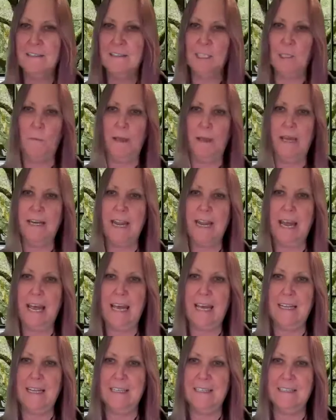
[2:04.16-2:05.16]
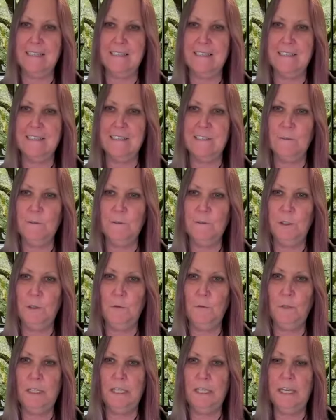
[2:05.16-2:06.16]
little bit and
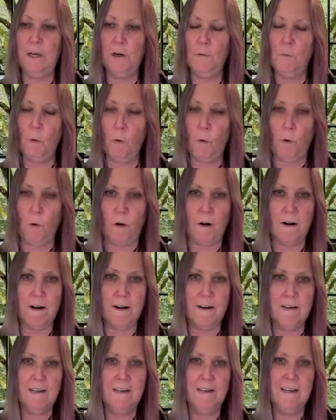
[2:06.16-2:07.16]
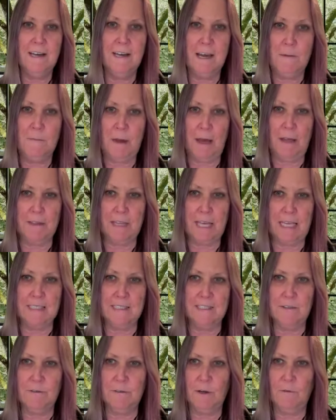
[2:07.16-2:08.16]
you will hear more about
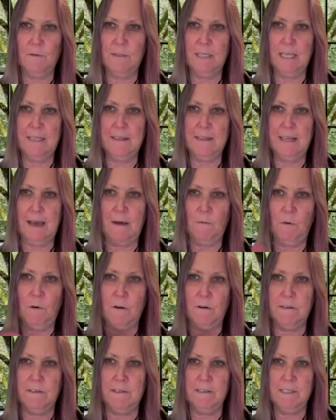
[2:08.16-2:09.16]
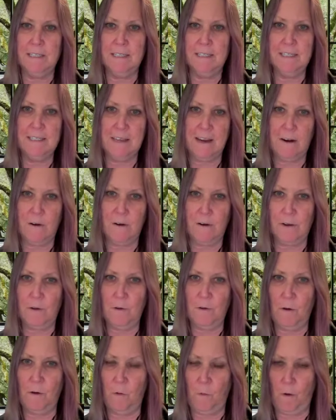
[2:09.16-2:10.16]
that. So don't let that word scare
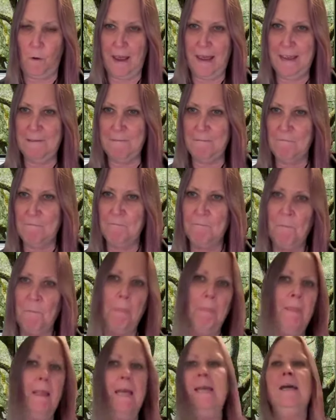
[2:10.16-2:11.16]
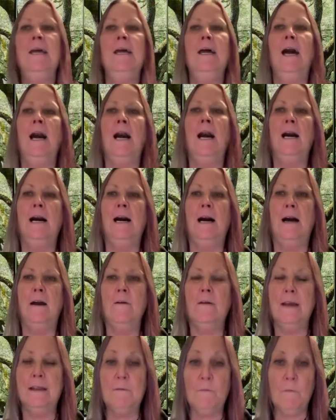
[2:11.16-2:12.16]
you away.
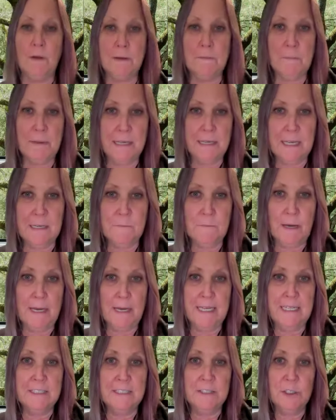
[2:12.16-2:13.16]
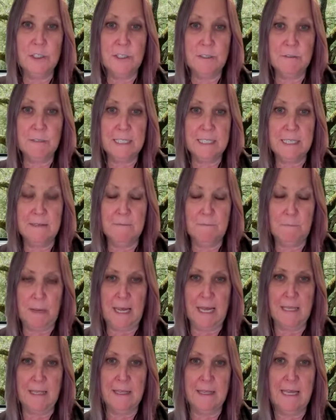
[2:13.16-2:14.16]
All right, I want to begin by introducing
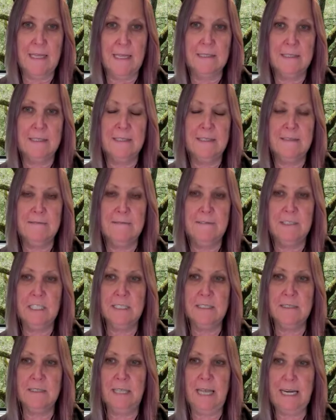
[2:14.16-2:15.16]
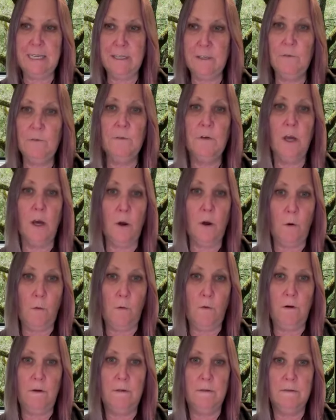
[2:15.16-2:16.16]
Beth and just letting you
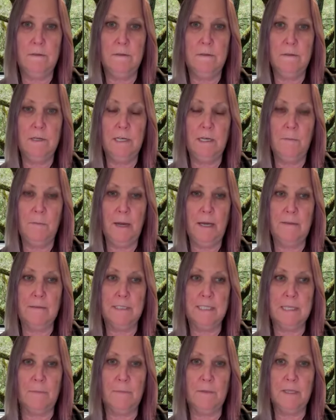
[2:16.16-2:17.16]
know about